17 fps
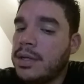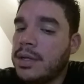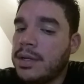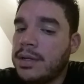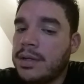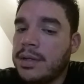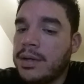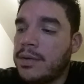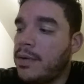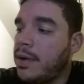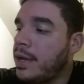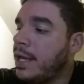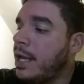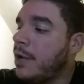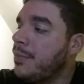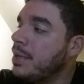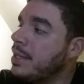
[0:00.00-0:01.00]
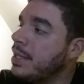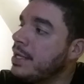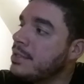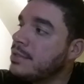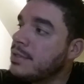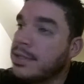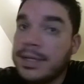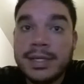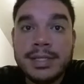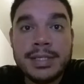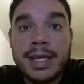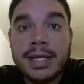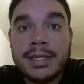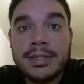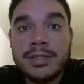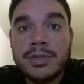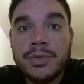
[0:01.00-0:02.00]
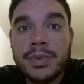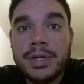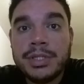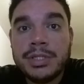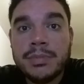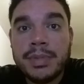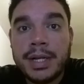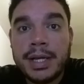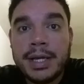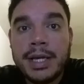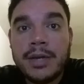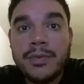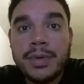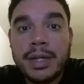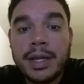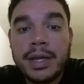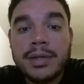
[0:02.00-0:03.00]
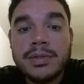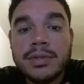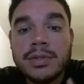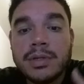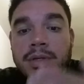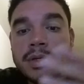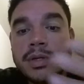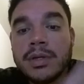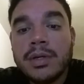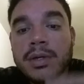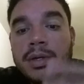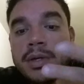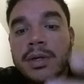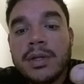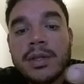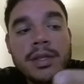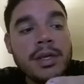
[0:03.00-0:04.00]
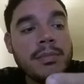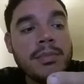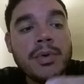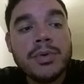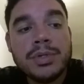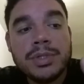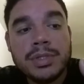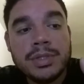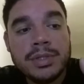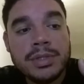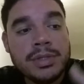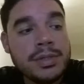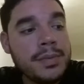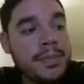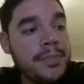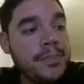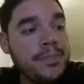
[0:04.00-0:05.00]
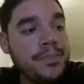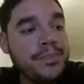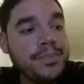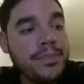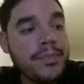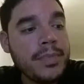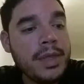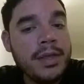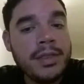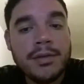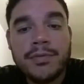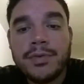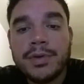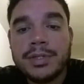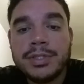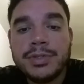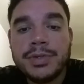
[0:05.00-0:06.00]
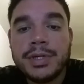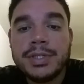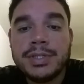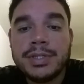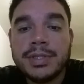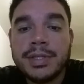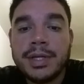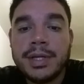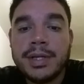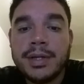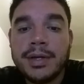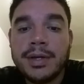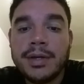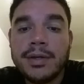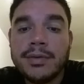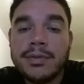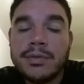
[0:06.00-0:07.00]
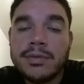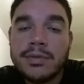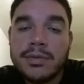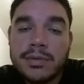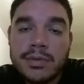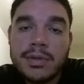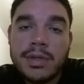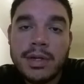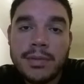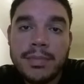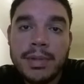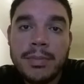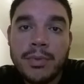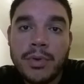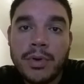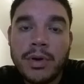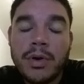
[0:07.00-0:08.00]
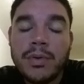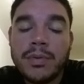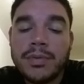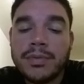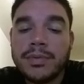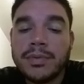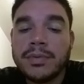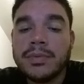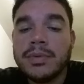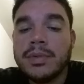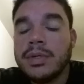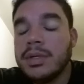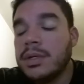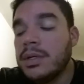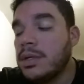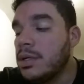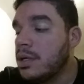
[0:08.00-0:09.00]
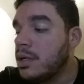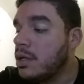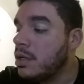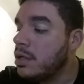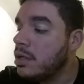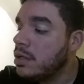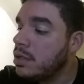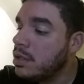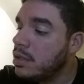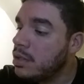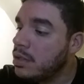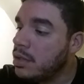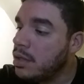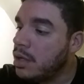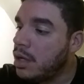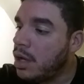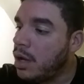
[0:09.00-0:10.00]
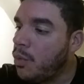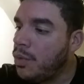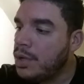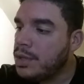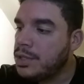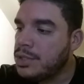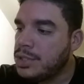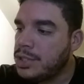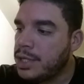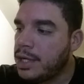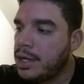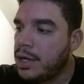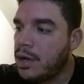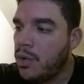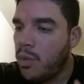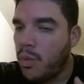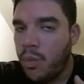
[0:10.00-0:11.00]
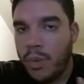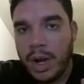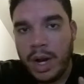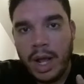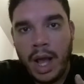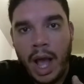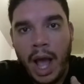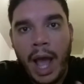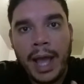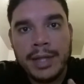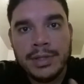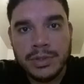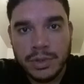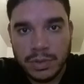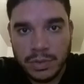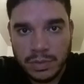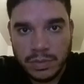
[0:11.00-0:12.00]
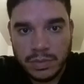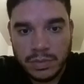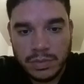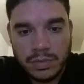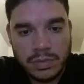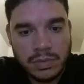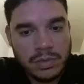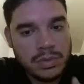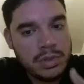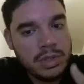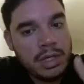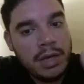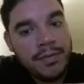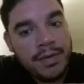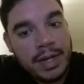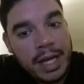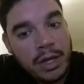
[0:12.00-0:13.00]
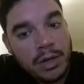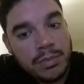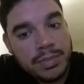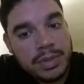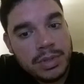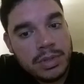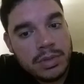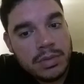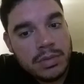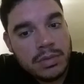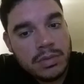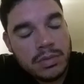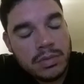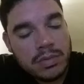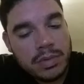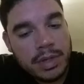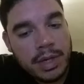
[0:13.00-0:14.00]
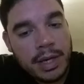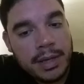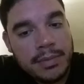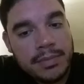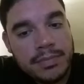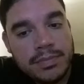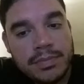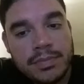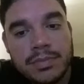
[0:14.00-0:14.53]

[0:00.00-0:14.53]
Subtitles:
And I can't relate to the exact situation, but I can relate to the emotions and the frustration that people are going through. I wanted to share what I do, if it helps. Okay.